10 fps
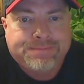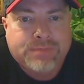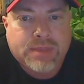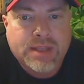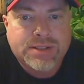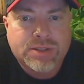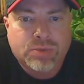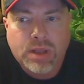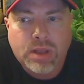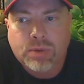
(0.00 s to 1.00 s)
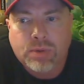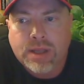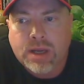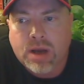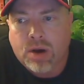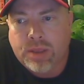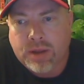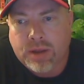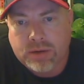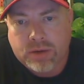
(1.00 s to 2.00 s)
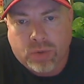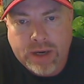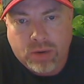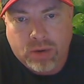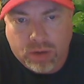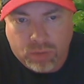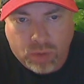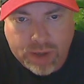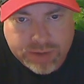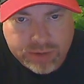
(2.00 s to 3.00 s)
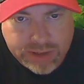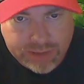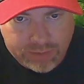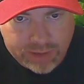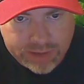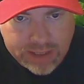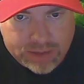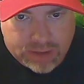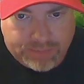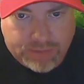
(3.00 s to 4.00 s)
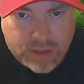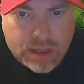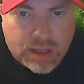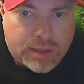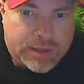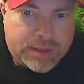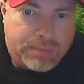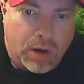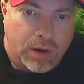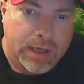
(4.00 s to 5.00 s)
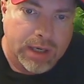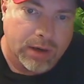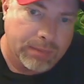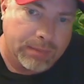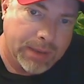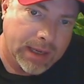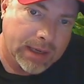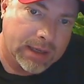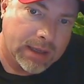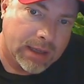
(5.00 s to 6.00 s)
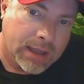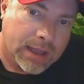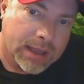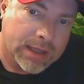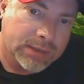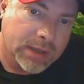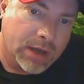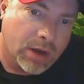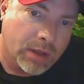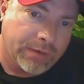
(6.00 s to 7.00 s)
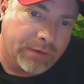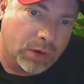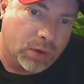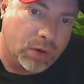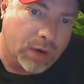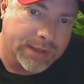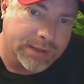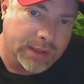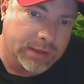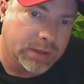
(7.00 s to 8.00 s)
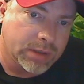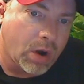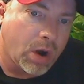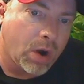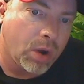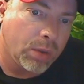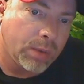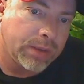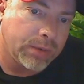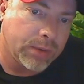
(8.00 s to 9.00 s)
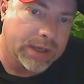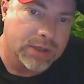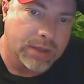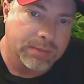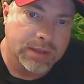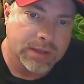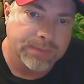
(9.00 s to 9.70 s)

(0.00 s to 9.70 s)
This is really what they call the cradle of Western civilization. This part here in pink is what they call the Fertile Crescent. So all the way through Egypt,